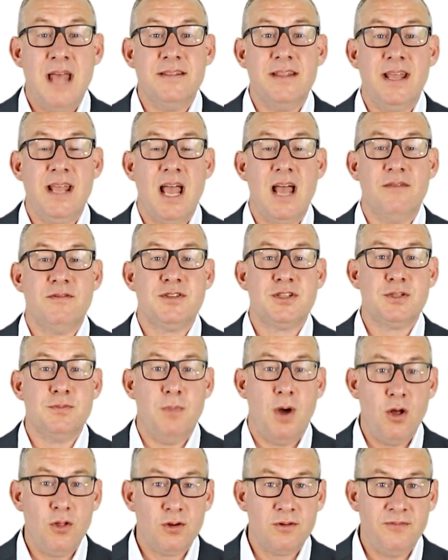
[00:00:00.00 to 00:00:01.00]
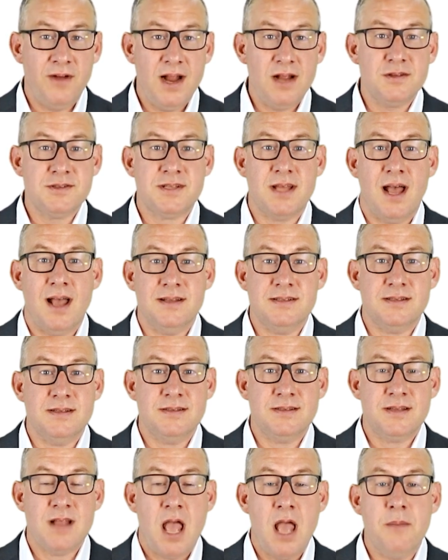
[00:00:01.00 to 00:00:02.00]
They have smaller file
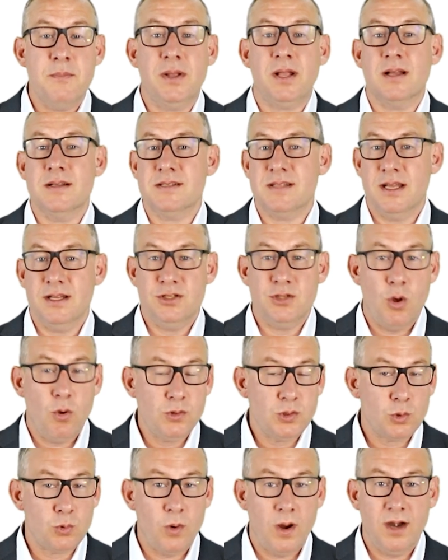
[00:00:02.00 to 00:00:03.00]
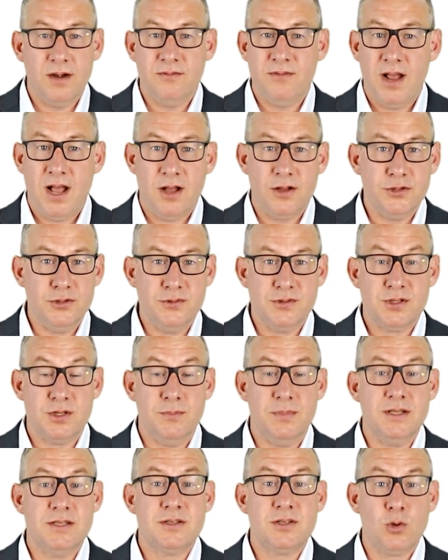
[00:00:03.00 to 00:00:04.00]
sizes because they don't require values to
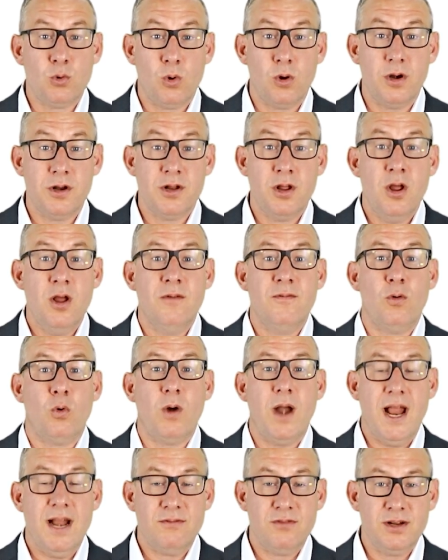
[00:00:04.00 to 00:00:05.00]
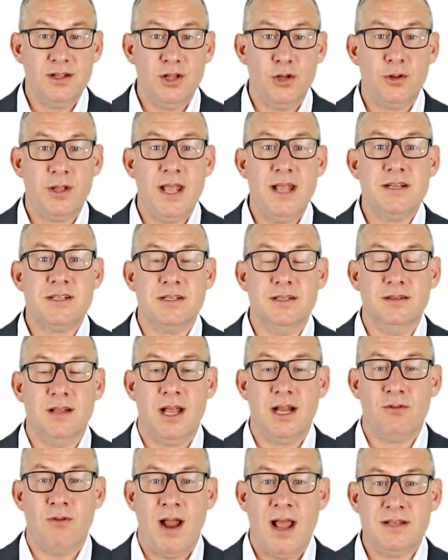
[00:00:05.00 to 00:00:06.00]
be stored for every location
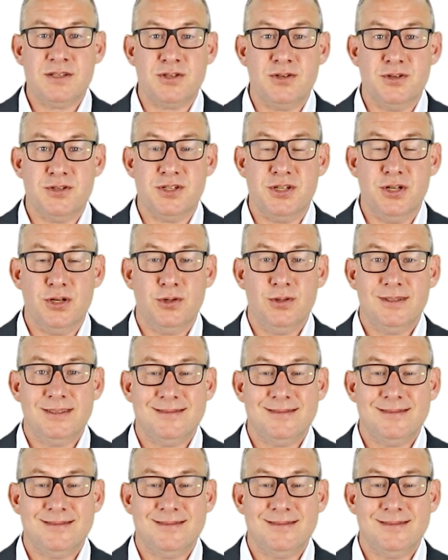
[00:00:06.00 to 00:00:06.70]
like rasters do.